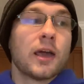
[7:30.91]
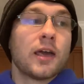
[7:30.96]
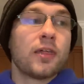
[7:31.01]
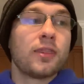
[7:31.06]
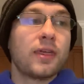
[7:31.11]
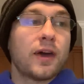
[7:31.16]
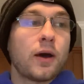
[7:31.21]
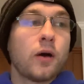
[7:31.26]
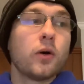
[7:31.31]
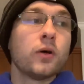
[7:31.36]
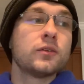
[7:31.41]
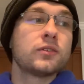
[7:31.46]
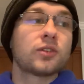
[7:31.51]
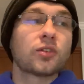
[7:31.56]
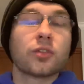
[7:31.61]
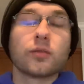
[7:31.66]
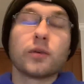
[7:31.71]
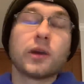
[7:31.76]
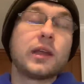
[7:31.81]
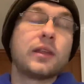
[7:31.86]
Those
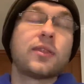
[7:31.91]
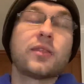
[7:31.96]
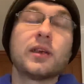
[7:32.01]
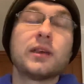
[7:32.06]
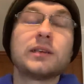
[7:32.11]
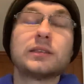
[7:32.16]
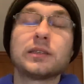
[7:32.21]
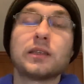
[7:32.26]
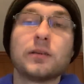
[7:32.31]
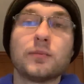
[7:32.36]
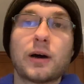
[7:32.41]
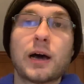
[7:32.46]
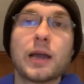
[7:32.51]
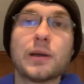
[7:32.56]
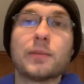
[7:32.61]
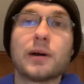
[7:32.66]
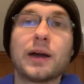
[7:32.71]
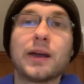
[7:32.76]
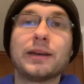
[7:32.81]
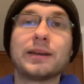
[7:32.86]
three things in
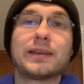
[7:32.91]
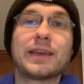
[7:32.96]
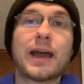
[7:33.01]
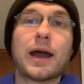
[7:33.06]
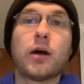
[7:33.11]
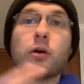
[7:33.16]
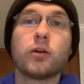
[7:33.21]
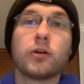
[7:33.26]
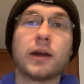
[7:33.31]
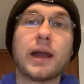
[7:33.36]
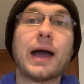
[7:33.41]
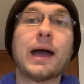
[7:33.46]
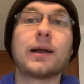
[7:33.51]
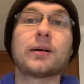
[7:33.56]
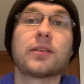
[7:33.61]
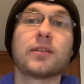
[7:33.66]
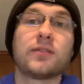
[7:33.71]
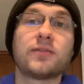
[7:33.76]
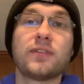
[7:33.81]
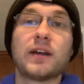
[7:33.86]
my mind
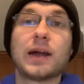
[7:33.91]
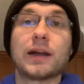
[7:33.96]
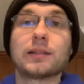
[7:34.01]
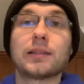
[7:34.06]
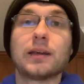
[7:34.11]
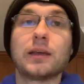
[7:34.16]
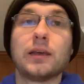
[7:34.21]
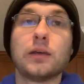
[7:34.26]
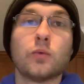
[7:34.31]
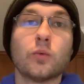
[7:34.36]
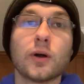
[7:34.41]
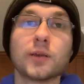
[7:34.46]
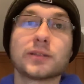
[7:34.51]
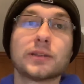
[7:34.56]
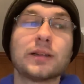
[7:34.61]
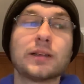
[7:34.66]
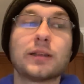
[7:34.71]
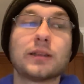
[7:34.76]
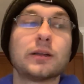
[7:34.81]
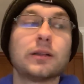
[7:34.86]
counteract the fact that he
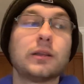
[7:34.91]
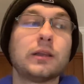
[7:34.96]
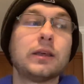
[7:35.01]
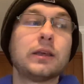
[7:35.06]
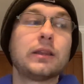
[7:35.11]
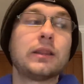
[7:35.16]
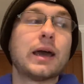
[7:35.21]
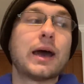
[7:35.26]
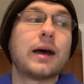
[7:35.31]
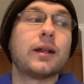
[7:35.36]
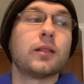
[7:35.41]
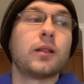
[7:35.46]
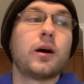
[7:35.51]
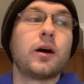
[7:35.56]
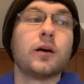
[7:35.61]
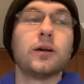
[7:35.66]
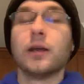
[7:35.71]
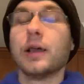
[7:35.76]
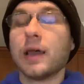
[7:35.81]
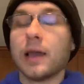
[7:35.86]
wasn't in the league that
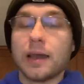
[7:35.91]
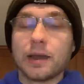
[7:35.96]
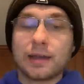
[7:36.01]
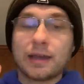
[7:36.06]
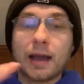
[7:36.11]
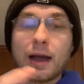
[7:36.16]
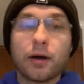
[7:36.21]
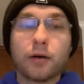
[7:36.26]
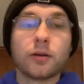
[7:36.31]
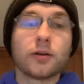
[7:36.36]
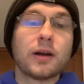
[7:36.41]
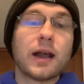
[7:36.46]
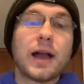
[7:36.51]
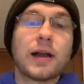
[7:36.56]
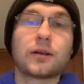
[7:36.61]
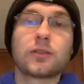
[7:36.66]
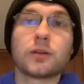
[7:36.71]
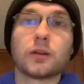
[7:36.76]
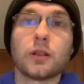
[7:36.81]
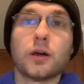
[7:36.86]
long,
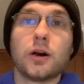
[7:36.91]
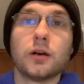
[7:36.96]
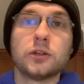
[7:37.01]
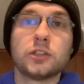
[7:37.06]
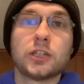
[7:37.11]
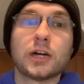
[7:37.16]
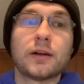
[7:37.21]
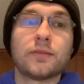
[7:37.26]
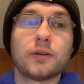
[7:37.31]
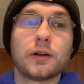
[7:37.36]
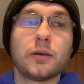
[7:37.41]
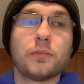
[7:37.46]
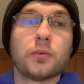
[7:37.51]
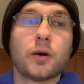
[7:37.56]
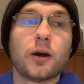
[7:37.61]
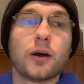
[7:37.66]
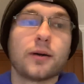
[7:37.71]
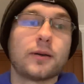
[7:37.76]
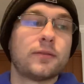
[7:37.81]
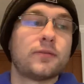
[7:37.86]
counteract the longevity
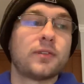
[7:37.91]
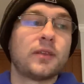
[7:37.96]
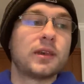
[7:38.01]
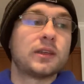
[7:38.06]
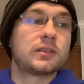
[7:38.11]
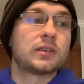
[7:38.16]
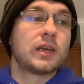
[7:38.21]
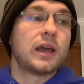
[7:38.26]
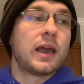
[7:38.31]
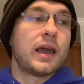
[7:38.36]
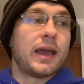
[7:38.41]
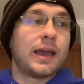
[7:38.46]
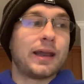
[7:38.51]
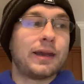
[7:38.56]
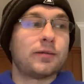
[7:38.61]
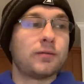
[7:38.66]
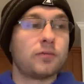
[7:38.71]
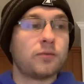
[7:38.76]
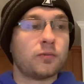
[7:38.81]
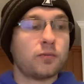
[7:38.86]
part of this,
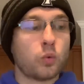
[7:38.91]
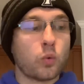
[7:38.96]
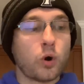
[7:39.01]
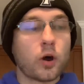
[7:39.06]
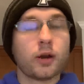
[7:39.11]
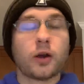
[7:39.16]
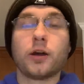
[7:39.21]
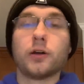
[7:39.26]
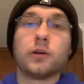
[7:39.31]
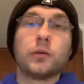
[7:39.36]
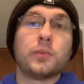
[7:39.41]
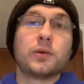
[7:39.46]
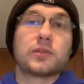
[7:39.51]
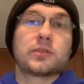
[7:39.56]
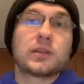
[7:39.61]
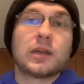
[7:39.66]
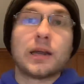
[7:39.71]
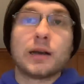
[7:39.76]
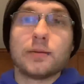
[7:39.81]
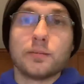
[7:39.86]
and
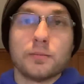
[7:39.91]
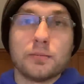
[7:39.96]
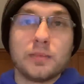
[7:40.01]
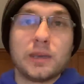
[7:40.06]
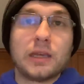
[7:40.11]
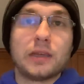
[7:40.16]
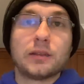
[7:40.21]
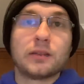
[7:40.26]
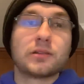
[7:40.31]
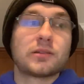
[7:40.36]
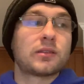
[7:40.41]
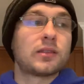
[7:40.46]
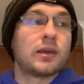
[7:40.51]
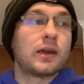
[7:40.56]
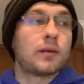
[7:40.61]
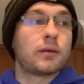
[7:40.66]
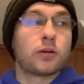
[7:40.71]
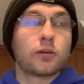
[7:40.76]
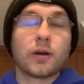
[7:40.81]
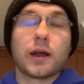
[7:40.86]
100% means
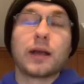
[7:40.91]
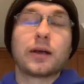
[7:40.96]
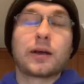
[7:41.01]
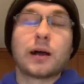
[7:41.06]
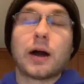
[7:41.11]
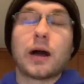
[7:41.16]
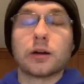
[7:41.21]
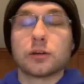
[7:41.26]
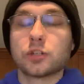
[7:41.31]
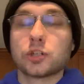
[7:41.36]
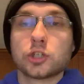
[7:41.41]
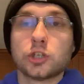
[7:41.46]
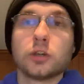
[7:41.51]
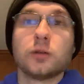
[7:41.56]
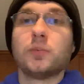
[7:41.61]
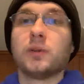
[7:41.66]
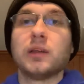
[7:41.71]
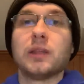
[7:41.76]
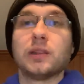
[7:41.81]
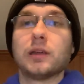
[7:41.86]
that Craig Coxe
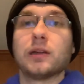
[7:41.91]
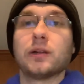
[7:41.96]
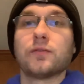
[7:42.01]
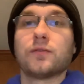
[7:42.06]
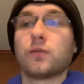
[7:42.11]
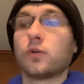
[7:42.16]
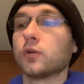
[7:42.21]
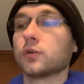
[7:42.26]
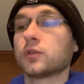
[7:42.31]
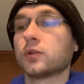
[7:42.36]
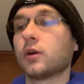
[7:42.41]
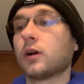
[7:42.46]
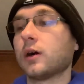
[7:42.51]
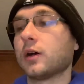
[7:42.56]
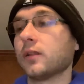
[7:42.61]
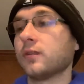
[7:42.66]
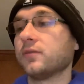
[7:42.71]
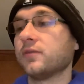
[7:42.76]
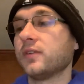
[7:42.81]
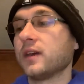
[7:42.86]
should be in the Enforcer
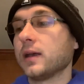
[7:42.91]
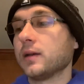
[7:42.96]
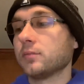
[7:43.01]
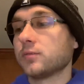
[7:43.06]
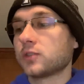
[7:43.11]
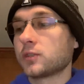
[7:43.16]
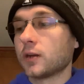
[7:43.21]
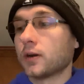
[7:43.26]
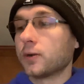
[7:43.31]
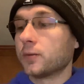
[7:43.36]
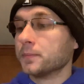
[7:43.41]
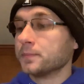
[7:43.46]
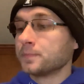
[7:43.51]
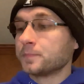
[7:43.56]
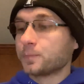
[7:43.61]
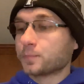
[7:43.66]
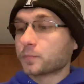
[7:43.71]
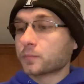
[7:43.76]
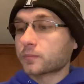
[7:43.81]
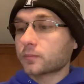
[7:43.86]
Hall of Fame. So
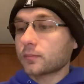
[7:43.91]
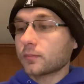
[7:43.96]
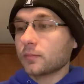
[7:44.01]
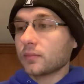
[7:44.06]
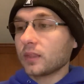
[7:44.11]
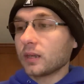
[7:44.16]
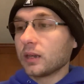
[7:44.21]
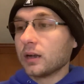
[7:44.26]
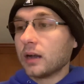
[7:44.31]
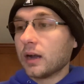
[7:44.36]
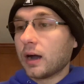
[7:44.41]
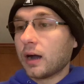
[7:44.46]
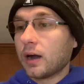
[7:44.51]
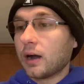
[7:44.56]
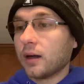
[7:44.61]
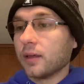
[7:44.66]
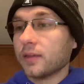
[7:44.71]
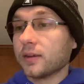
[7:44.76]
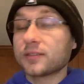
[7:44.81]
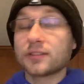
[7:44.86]

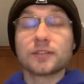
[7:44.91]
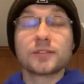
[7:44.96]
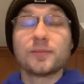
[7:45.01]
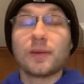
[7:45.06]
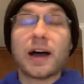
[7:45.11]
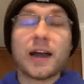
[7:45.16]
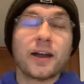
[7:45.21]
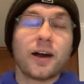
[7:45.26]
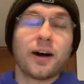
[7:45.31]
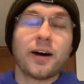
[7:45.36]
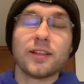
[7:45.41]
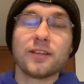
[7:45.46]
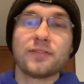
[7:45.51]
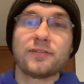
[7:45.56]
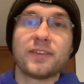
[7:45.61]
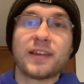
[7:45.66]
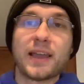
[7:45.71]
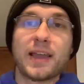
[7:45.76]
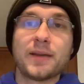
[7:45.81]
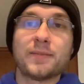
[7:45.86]
this is my Hall
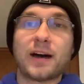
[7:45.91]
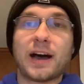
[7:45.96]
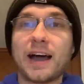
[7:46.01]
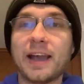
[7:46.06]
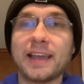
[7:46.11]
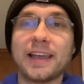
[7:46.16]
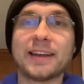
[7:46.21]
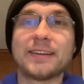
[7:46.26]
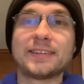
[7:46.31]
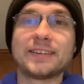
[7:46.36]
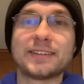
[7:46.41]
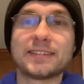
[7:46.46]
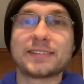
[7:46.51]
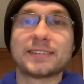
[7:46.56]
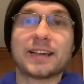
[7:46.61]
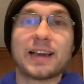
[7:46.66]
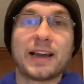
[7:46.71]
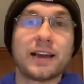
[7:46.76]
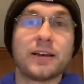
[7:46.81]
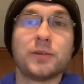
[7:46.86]
of Fame. I get to
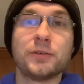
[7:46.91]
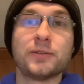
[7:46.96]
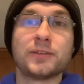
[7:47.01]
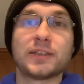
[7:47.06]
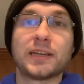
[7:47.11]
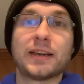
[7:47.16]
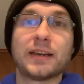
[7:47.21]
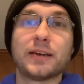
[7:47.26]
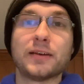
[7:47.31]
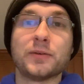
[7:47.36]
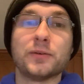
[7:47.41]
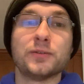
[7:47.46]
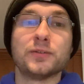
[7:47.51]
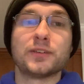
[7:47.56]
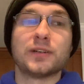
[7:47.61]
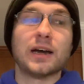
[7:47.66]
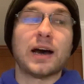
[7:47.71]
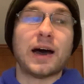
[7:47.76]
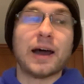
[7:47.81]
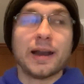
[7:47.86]
decide who's in and
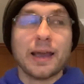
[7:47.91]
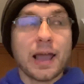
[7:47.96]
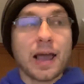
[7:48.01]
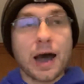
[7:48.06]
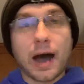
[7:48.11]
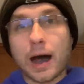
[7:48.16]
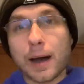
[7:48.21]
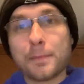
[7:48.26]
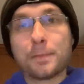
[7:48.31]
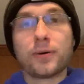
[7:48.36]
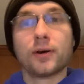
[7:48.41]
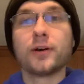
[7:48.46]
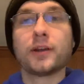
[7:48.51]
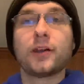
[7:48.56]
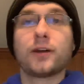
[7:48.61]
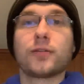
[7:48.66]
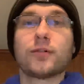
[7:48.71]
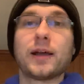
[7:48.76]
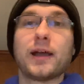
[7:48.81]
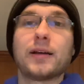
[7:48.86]
who's not. I'm
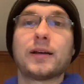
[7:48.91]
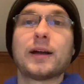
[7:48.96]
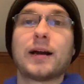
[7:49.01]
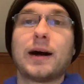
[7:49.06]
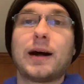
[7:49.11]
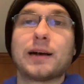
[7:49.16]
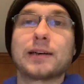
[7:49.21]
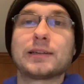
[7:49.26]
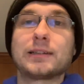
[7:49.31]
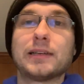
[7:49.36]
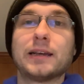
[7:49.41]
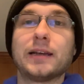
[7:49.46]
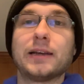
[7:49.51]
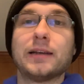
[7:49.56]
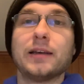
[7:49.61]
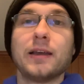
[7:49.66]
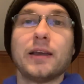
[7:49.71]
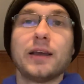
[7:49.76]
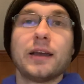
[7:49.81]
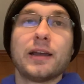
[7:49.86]
putting Craig Coxe
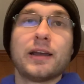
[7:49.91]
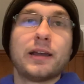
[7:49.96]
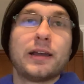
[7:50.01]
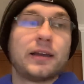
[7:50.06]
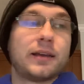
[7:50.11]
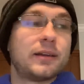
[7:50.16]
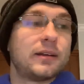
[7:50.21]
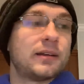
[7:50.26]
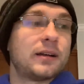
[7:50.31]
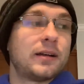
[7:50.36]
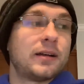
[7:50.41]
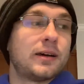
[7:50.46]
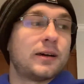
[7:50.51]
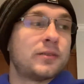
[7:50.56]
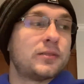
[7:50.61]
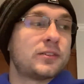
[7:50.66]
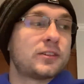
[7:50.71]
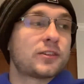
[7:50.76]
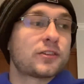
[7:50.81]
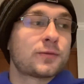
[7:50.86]
in, and uh,
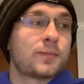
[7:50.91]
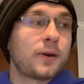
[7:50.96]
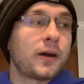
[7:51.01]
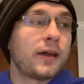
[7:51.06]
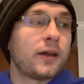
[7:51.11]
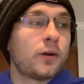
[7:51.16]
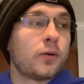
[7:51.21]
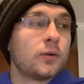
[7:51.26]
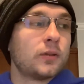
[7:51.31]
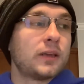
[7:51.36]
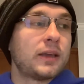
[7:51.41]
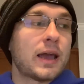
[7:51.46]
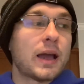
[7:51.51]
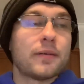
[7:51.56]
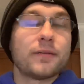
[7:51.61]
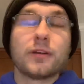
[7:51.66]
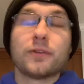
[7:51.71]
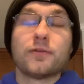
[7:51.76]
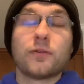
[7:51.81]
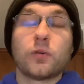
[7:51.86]
despite only
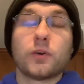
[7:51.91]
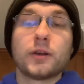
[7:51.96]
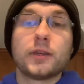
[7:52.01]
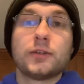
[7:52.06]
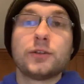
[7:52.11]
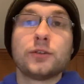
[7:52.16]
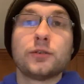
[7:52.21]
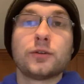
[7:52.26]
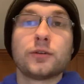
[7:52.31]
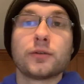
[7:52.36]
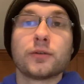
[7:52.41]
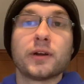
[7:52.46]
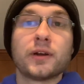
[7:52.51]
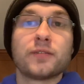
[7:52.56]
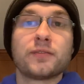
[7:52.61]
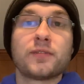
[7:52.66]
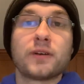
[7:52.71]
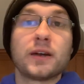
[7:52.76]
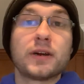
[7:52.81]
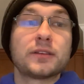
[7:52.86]
having 42 career
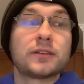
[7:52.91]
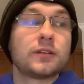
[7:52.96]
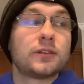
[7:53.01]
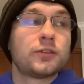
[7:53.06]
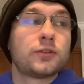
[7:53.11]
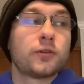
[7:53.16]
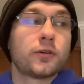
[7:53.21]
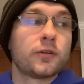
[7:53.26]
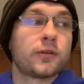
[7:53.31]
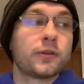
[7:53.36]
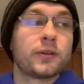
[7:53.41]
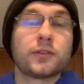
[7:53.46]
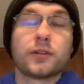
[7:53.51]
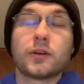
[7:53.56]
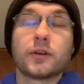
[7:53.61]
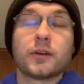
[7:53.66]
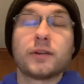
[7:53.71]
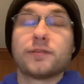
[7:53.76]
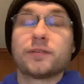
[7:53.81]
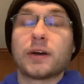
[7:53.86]
fights and
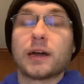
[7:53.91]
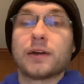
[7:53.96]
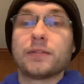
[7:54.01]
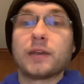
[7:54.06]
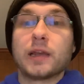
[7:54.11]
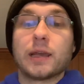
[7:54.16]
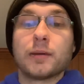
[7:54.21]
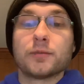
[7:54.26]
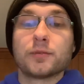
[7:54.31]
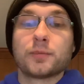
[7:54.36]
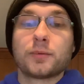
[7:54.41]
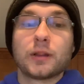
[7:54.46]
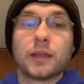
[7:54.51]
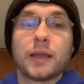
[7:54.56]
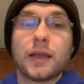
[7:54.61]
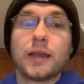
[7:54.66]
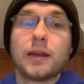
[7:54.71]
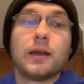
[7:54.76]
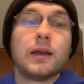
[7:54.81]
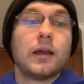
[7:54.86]
235 games
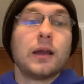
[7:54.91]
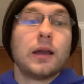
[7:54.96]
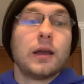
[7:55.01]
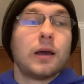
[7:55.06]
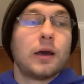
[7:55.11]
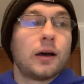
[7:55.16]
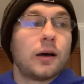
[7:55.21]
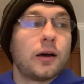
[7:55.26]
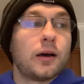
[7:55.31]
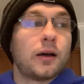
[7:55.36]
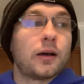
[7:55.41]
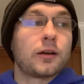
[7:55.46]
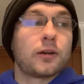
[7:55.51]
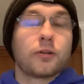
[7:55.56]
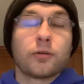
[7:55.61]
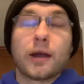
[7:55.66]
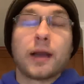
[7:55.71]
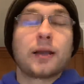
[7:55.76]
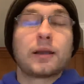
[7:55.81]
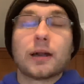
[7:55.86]
played, uh,
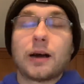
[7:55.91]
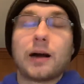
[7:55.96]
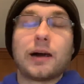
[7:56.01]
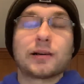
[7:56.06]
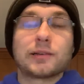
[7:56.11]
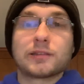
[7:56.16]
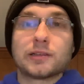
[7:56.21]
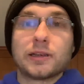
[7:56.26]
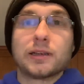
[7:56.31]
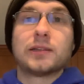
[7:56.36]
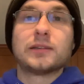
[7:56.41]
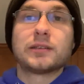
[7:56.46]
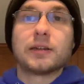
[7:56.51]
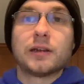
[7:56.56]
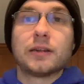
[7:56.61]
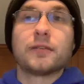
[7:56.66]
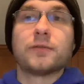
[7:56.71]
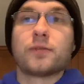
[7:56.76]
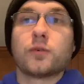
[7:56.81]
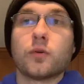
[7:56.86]
Craig Coxe is
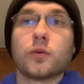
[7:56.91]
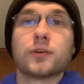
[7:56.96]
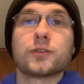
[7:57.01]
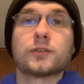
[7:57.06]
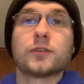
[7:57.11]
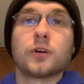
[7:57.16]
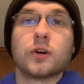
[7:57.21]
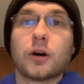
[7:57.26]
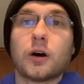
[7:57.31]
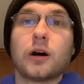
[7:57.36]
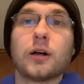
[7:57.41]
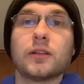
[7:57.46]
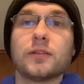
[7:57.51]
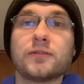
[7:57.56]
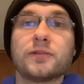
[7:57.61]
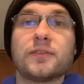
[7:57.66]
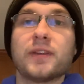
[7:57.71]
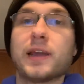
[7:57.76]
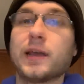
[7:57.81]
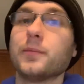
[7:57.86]
an Enforcer Hall of
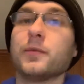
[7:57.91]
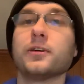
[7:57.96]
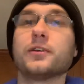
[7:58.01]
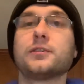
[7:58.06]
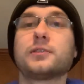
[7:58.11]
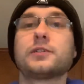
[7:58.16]
Famer.